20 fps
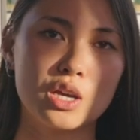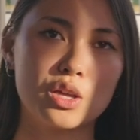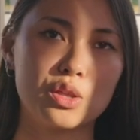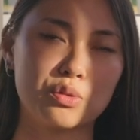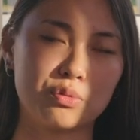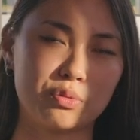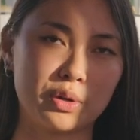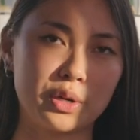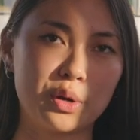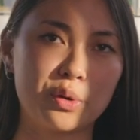
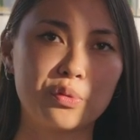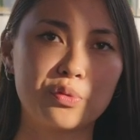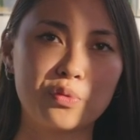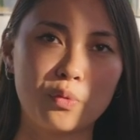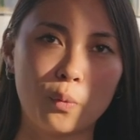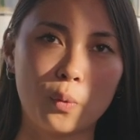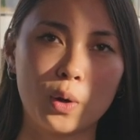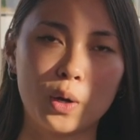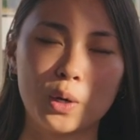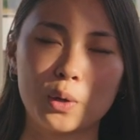
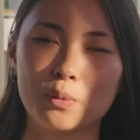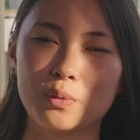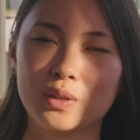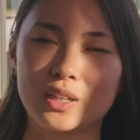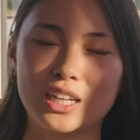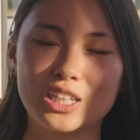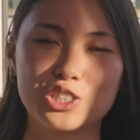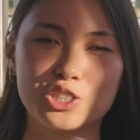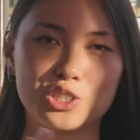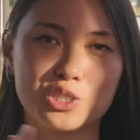304,
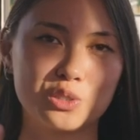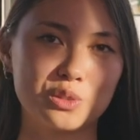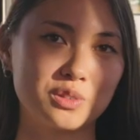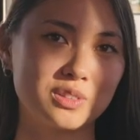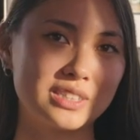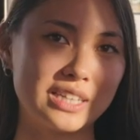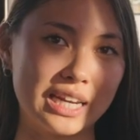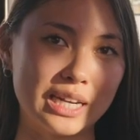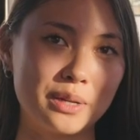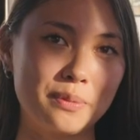relational
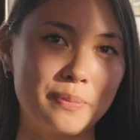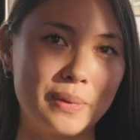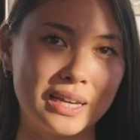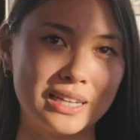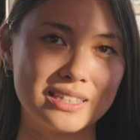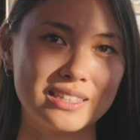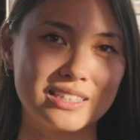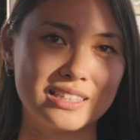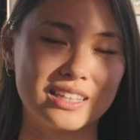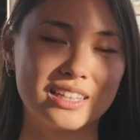
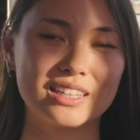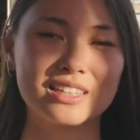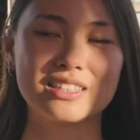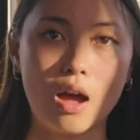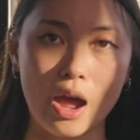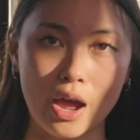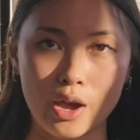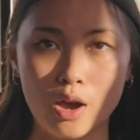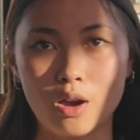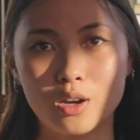databases.
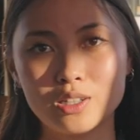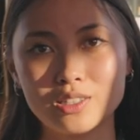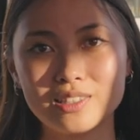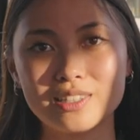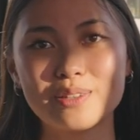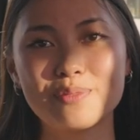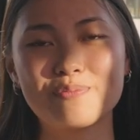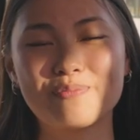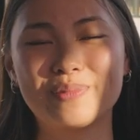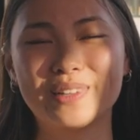I
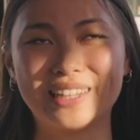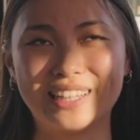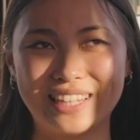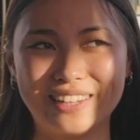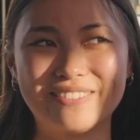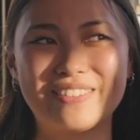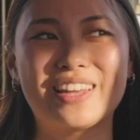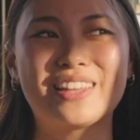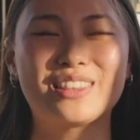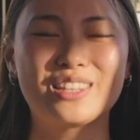honestly
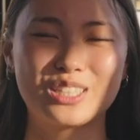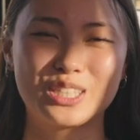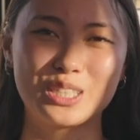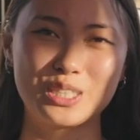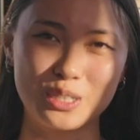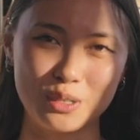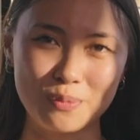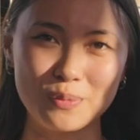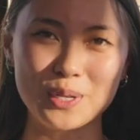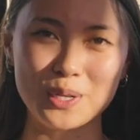believe that this
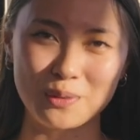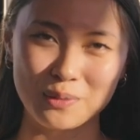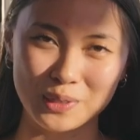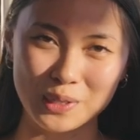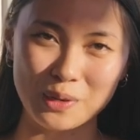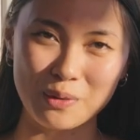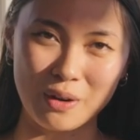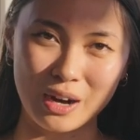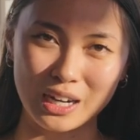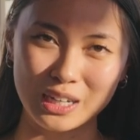should be a
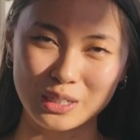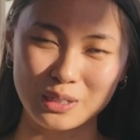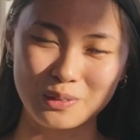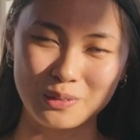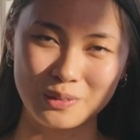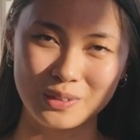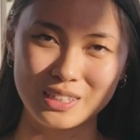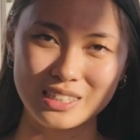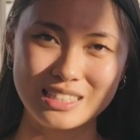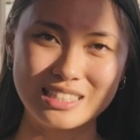required
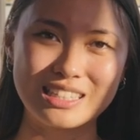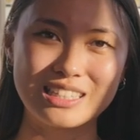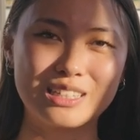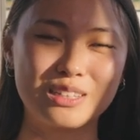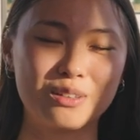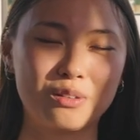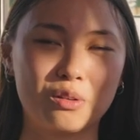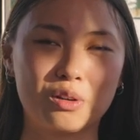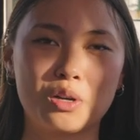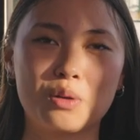course.
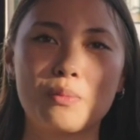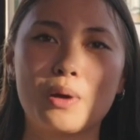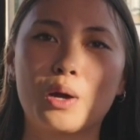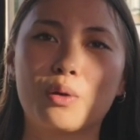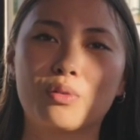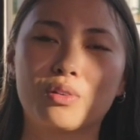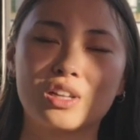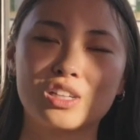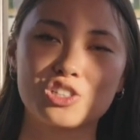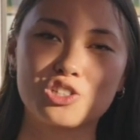You learn about
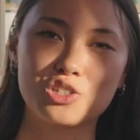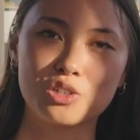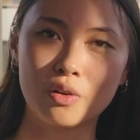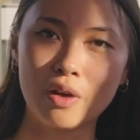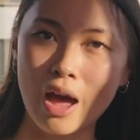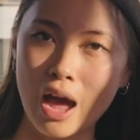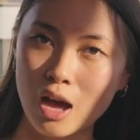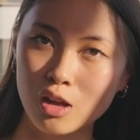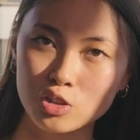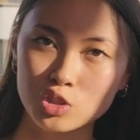relational
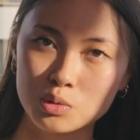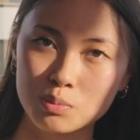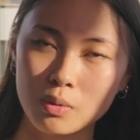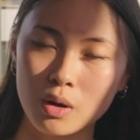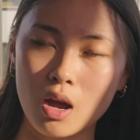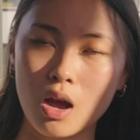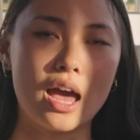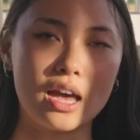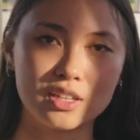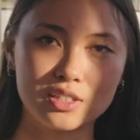
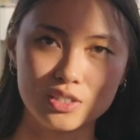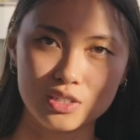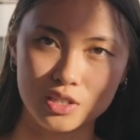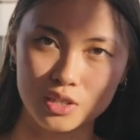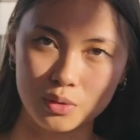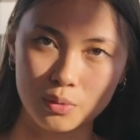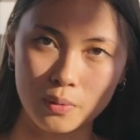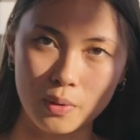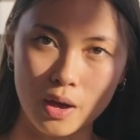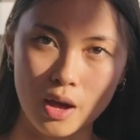algebra,
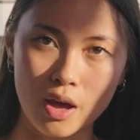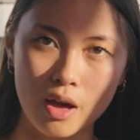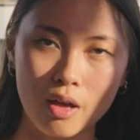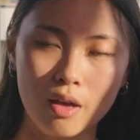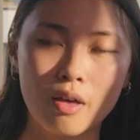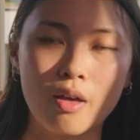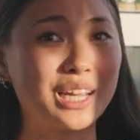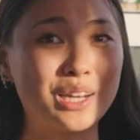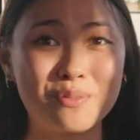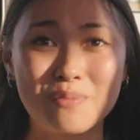
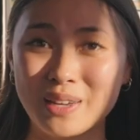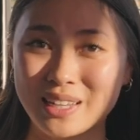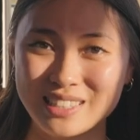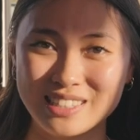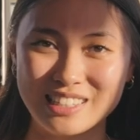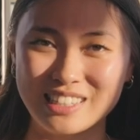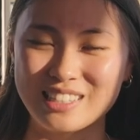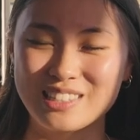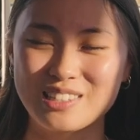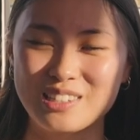SQL, database
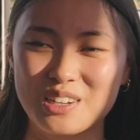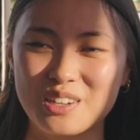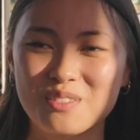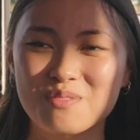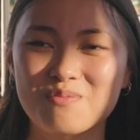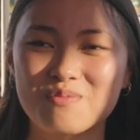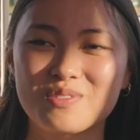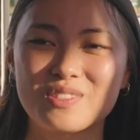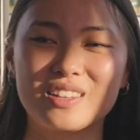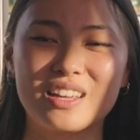
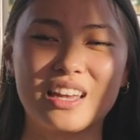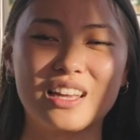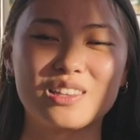systems.